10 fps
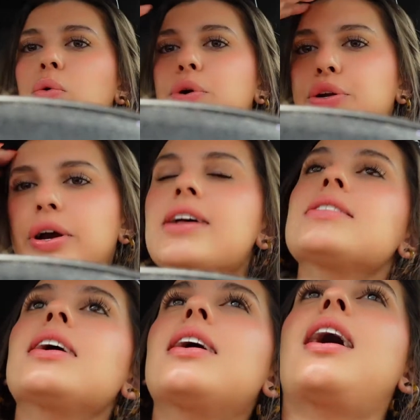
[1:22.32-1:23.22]
when you
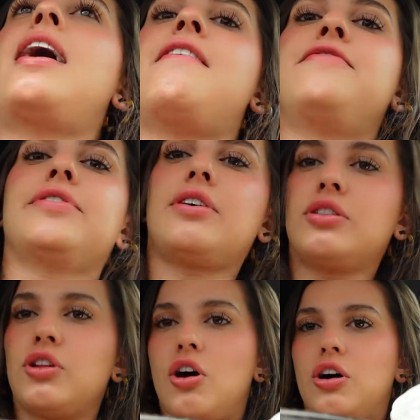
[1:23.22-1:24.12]
guys like
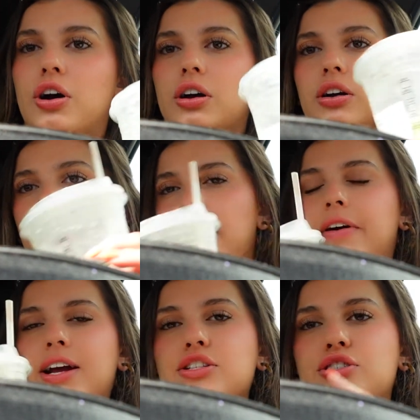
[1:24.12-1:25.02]
have long car
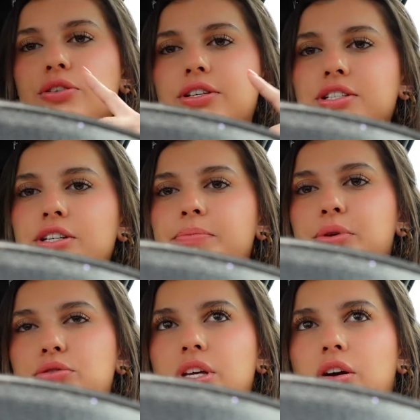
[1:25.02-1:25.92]
rides, do you listen to
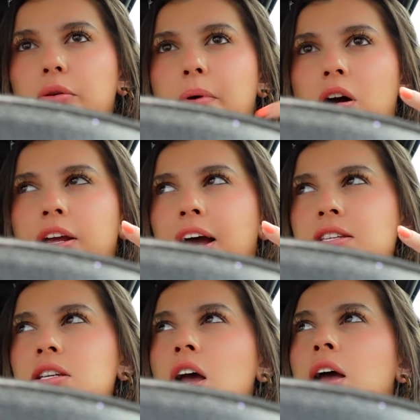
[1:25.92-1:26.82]
music or
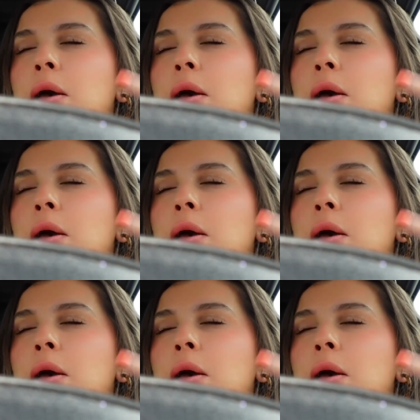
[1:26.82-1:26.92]
podcasts?